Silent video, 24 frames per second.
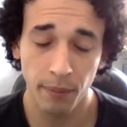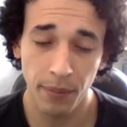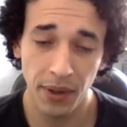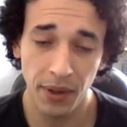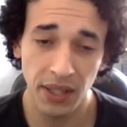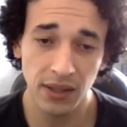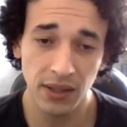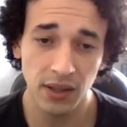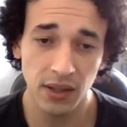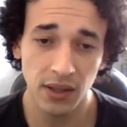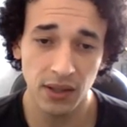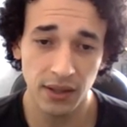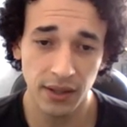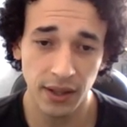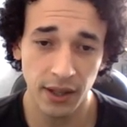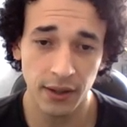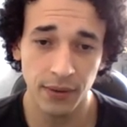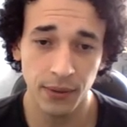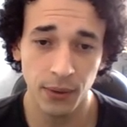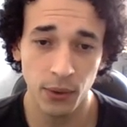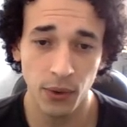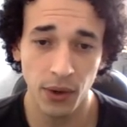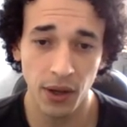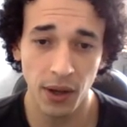Being
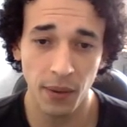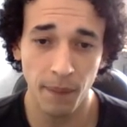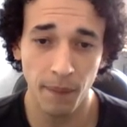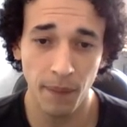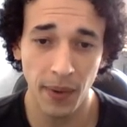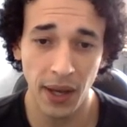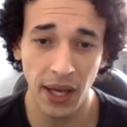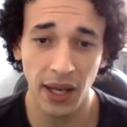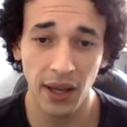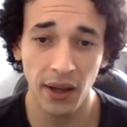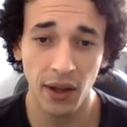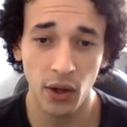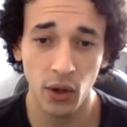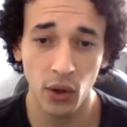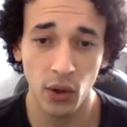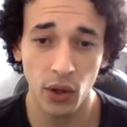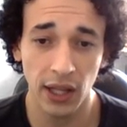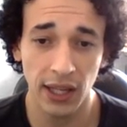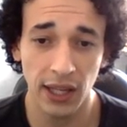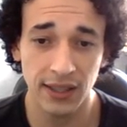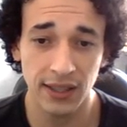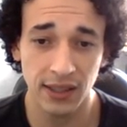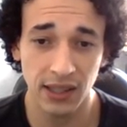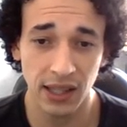successful can make you
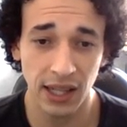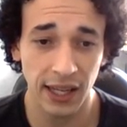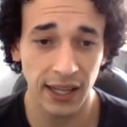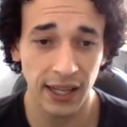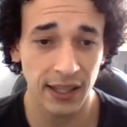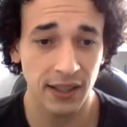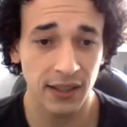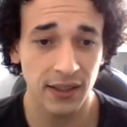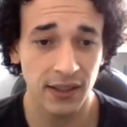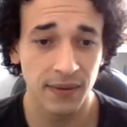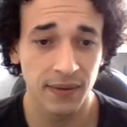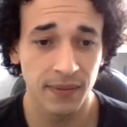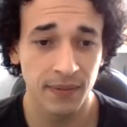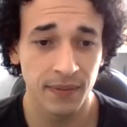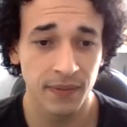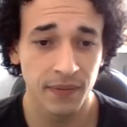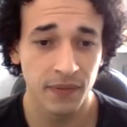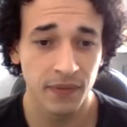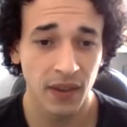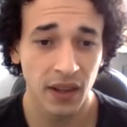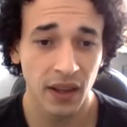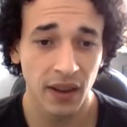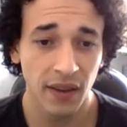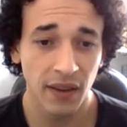less liked.
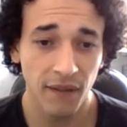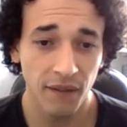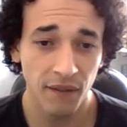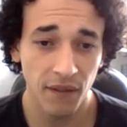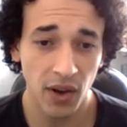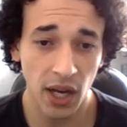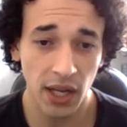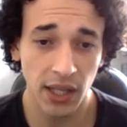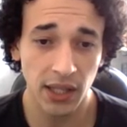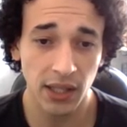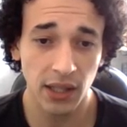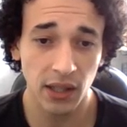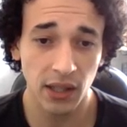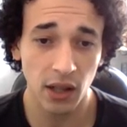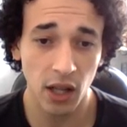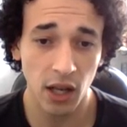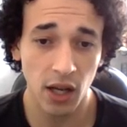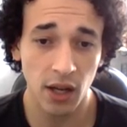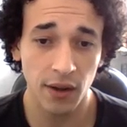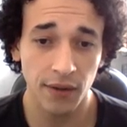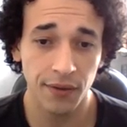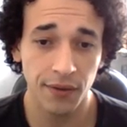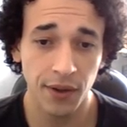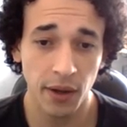Finding
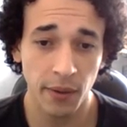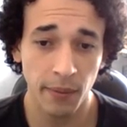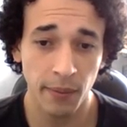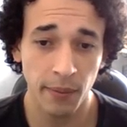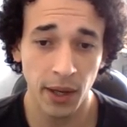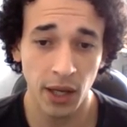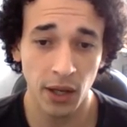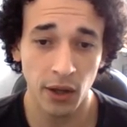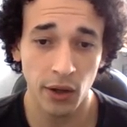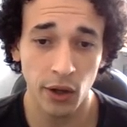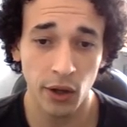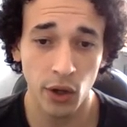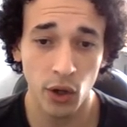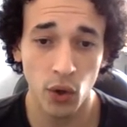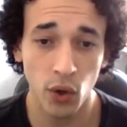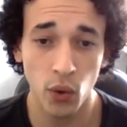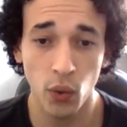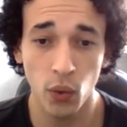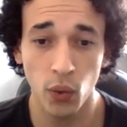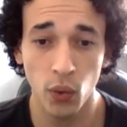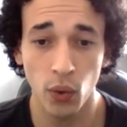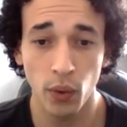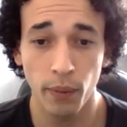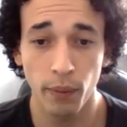love can make
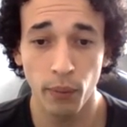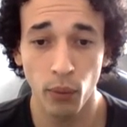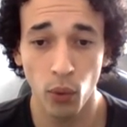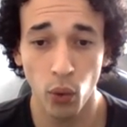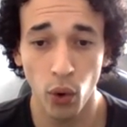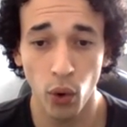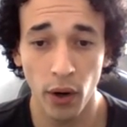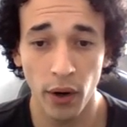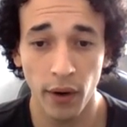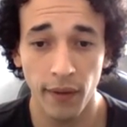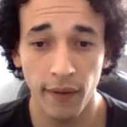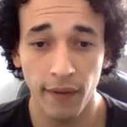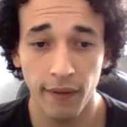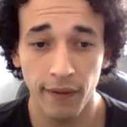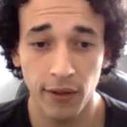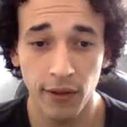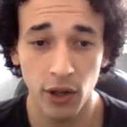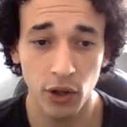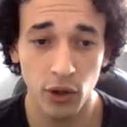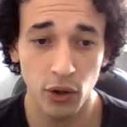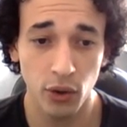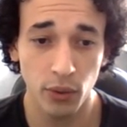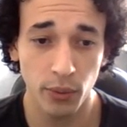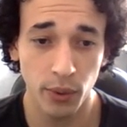you more
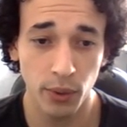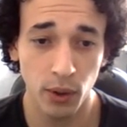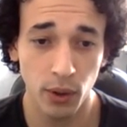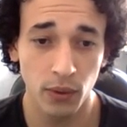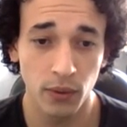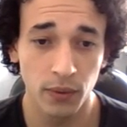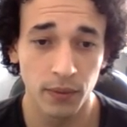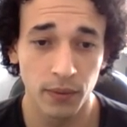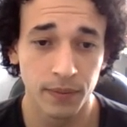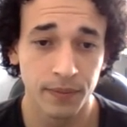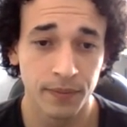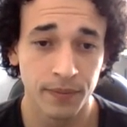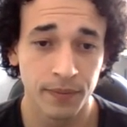vulnerable.